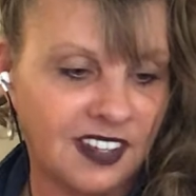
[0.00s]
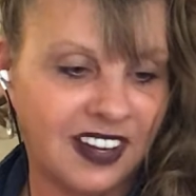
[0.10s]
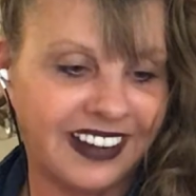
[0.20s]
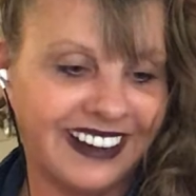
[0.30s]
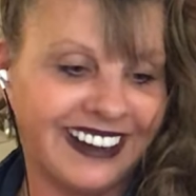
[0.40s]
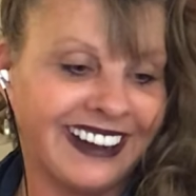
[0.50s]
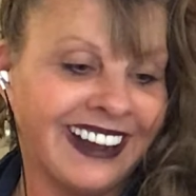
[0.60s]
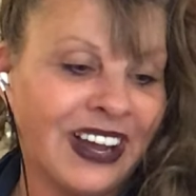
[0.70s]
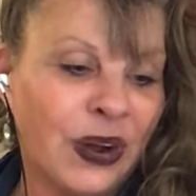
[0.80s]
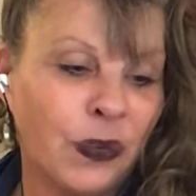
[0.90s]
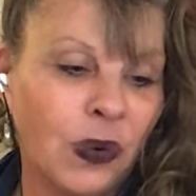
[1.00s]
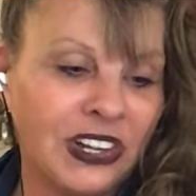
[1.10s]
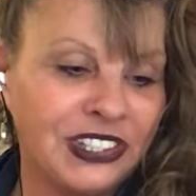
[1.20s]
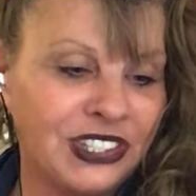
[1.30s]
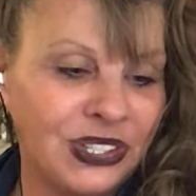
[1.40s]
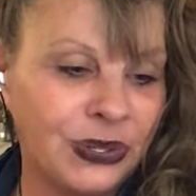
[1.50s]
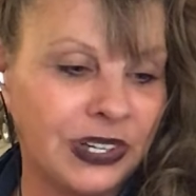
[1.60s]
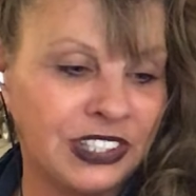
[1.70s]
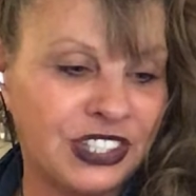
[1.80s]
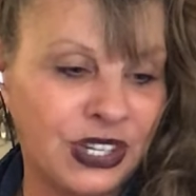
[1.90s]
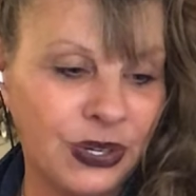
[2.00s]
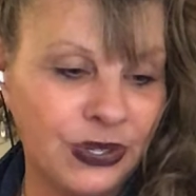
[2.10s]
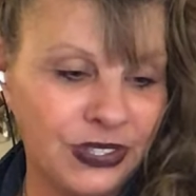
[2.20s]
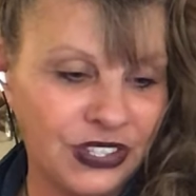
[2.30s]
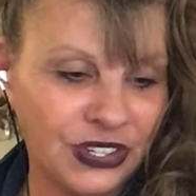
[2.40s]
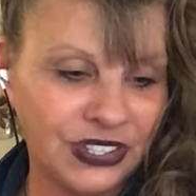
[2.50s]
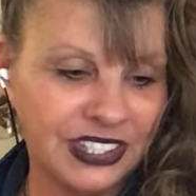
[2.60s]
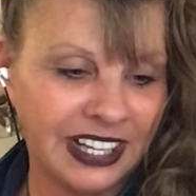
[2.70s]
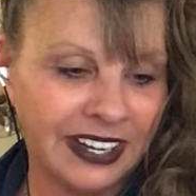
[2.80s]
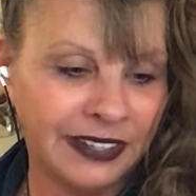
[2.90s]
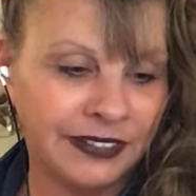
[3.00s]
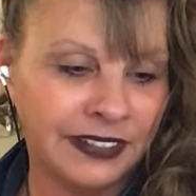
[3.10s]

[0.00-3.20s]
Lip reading: minute. Once you attune yourself,